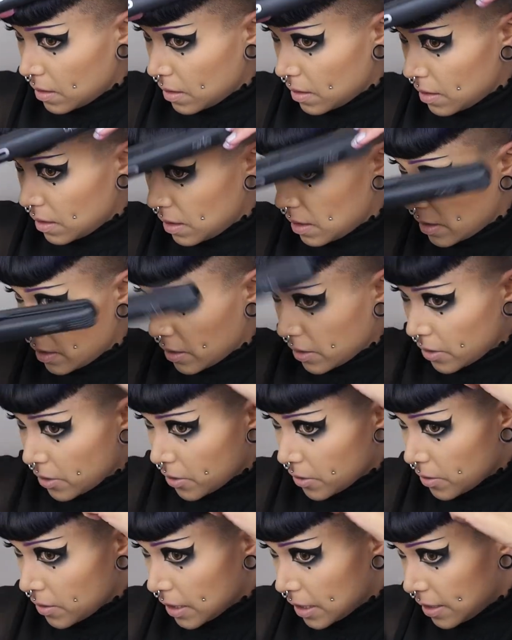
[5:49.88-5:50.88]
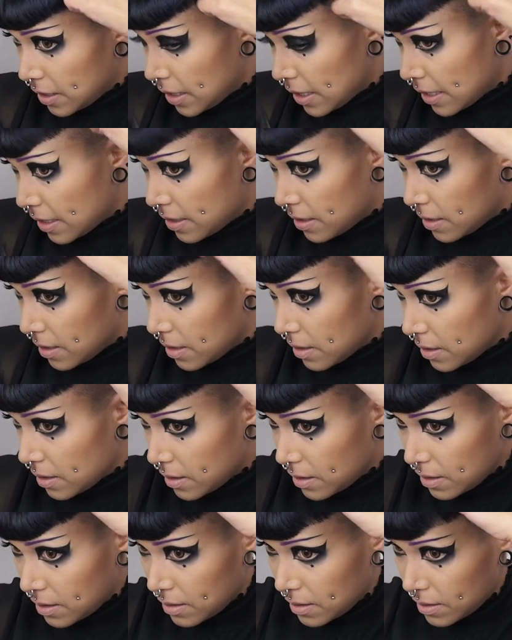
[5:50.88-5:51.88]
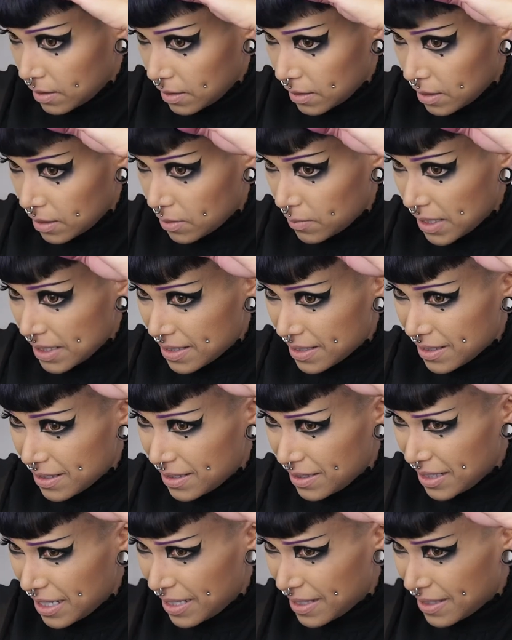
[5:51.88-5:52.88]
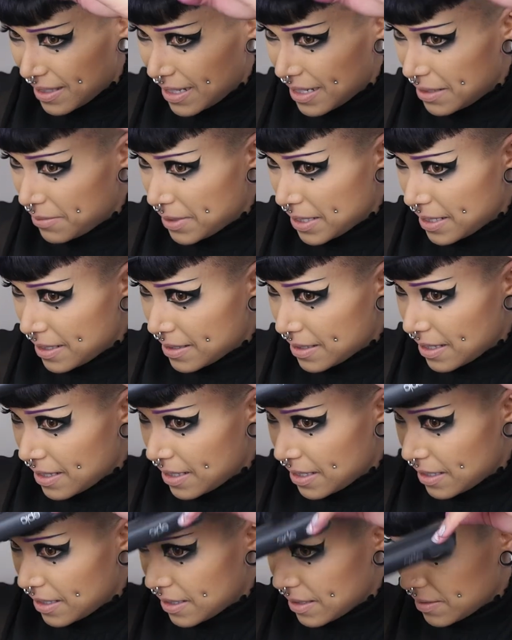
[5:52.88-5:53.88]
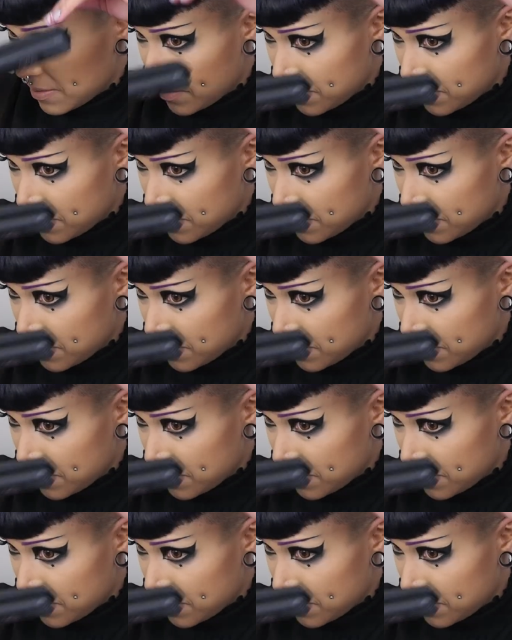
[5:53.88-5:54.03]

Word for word: the uh, curl at the end. Otherwise it's going to lay sideways, I think.